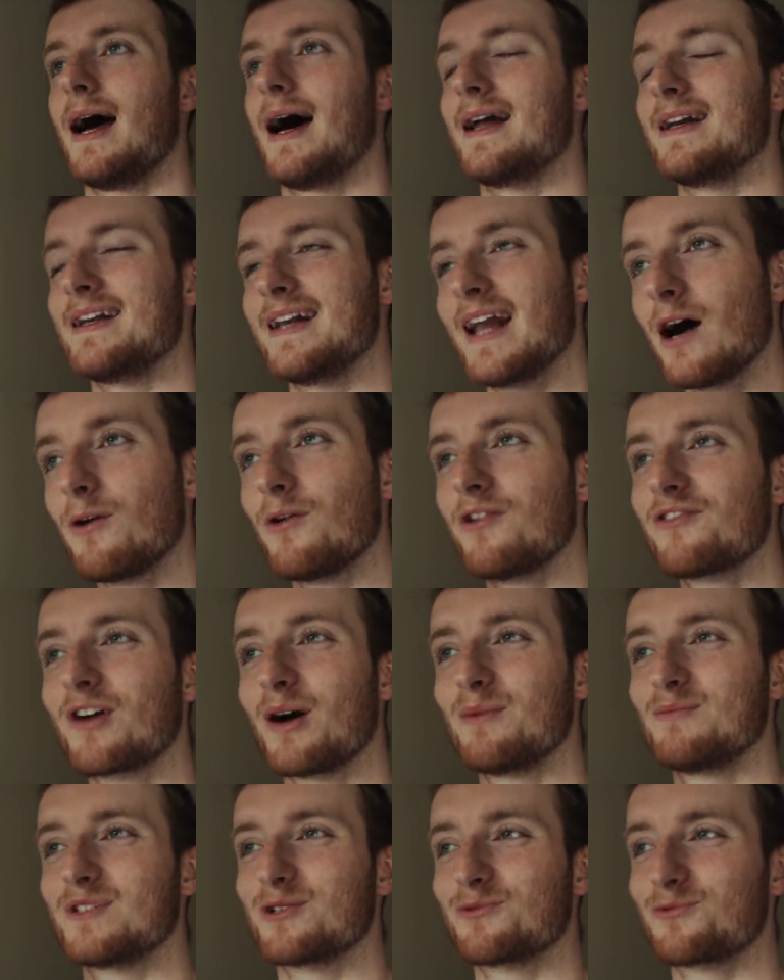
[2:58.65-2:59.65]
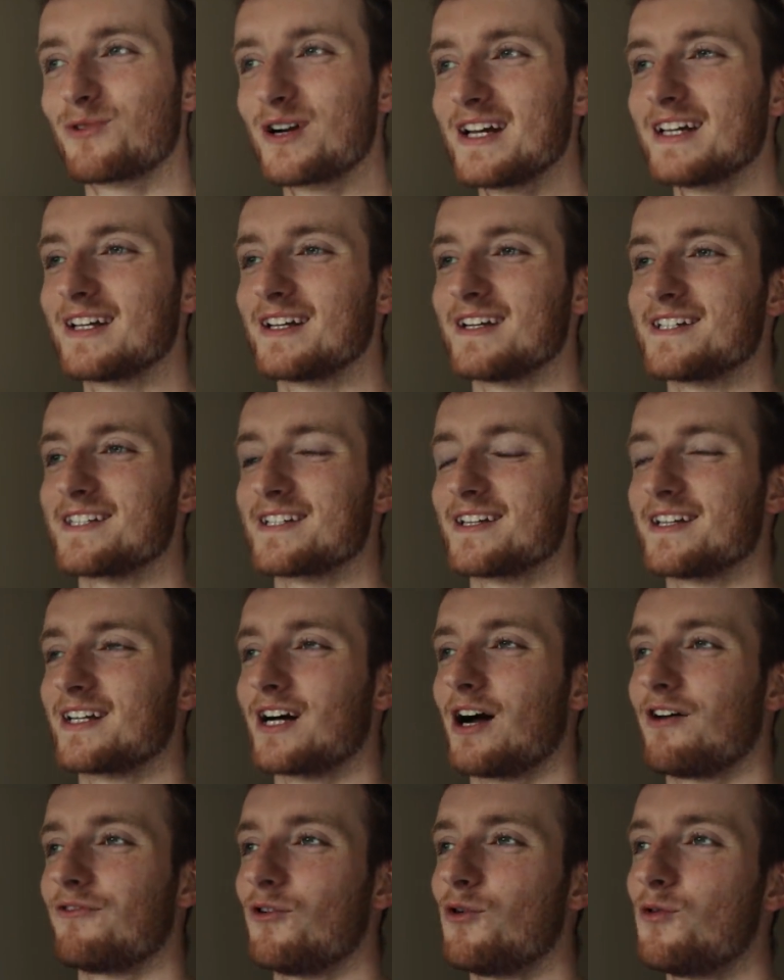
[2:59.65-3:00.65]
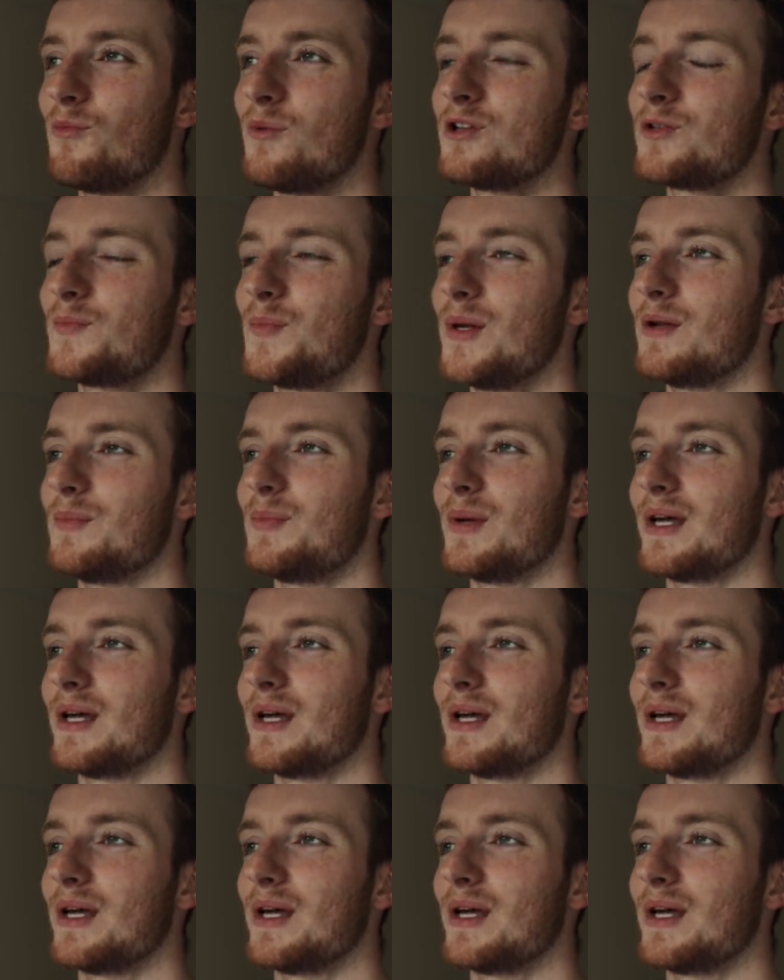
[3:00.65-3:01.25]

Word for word: And now I've come to realise, like, I've almost been a